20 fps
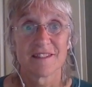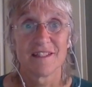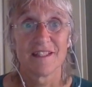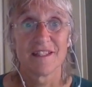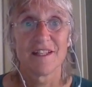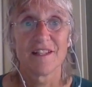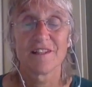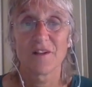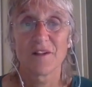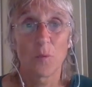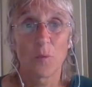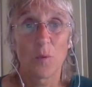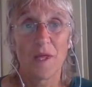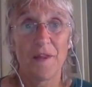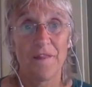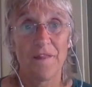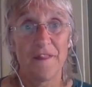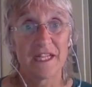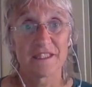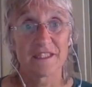So
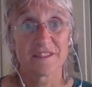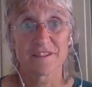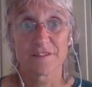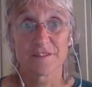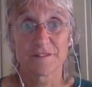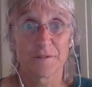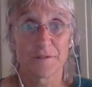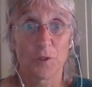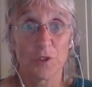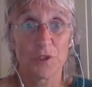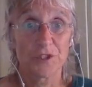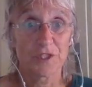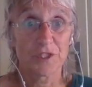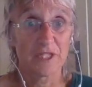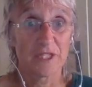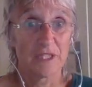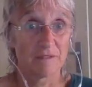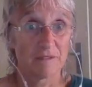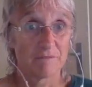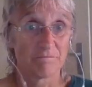when there's a thought
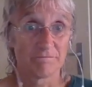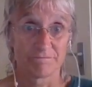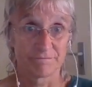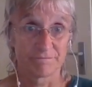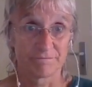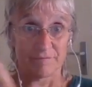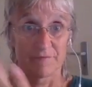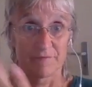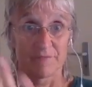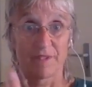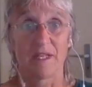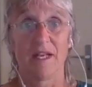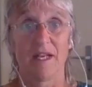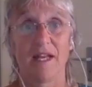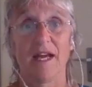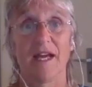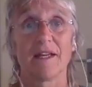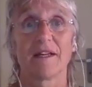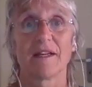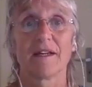in,
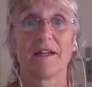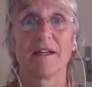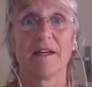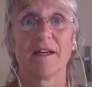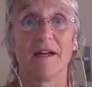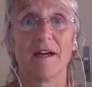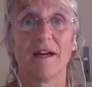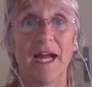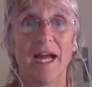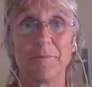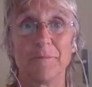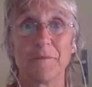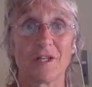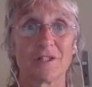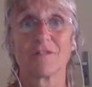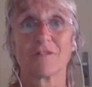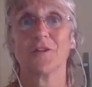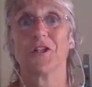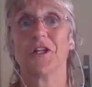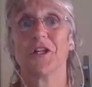like, I'm not
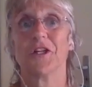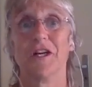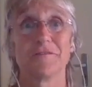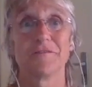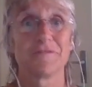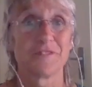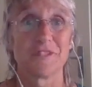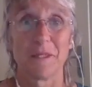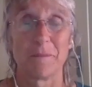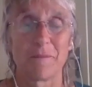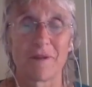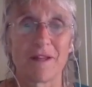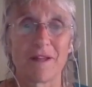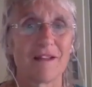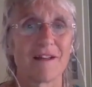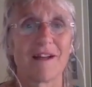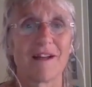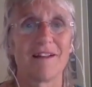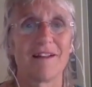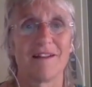good enough,
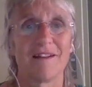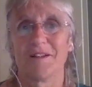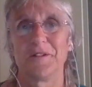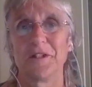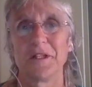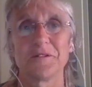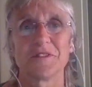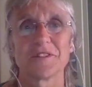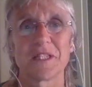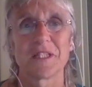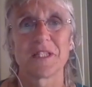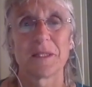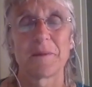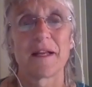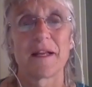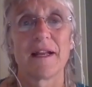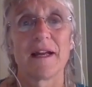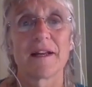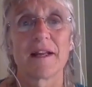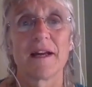something, I don't know,
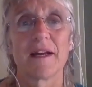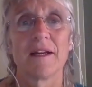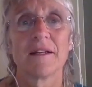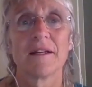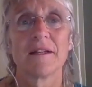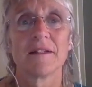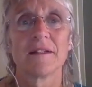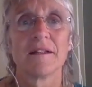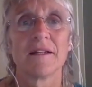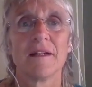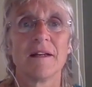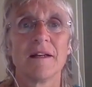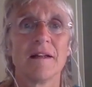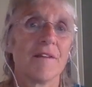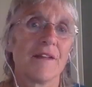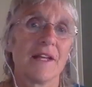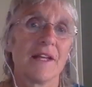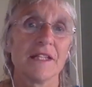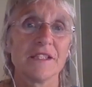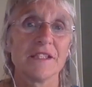something like that,
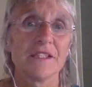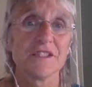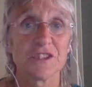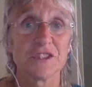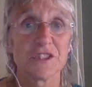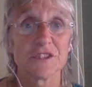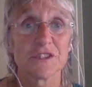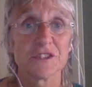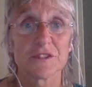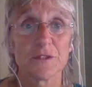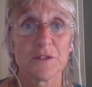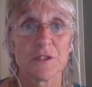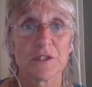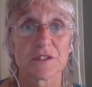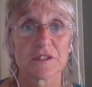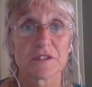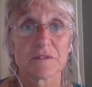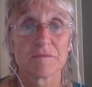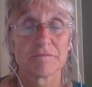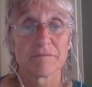then it's just
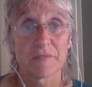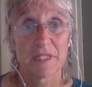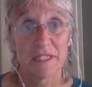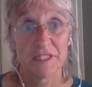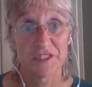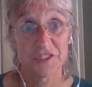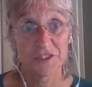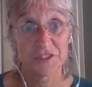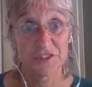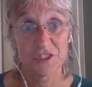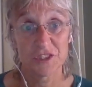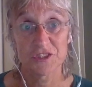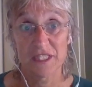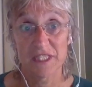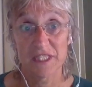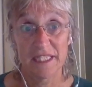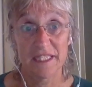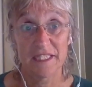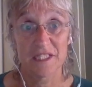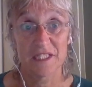thought, it's just
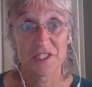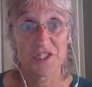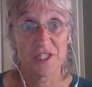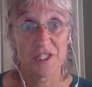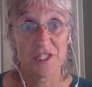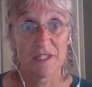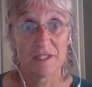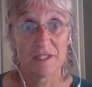an energy.